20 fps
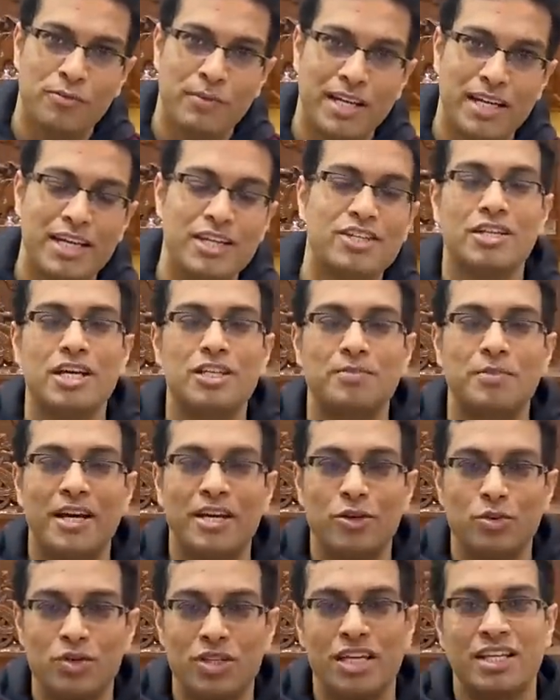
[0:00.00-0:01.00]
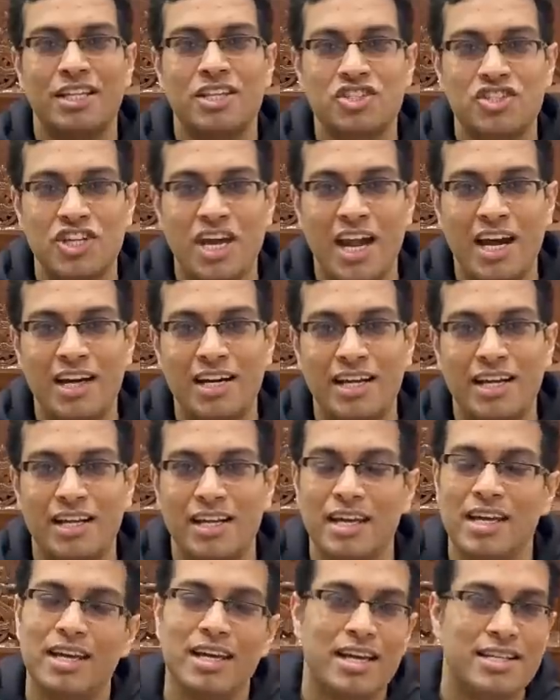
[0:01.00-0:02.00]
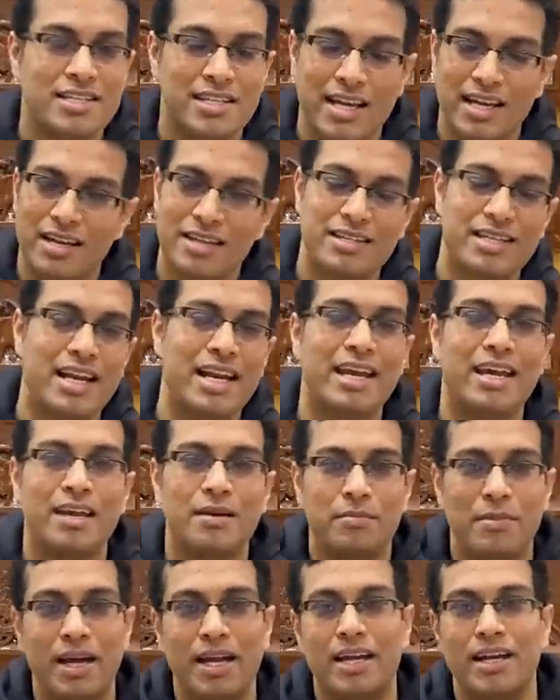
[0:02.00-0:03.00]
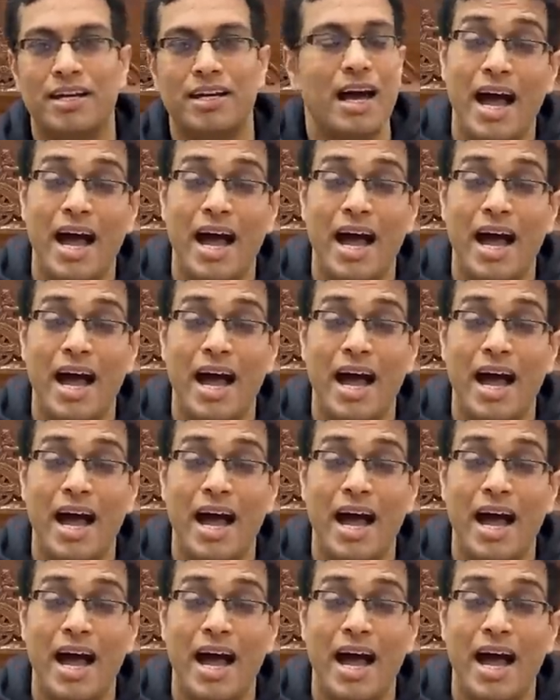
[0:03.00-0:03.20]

money just by using this channel technique and selling and buying it.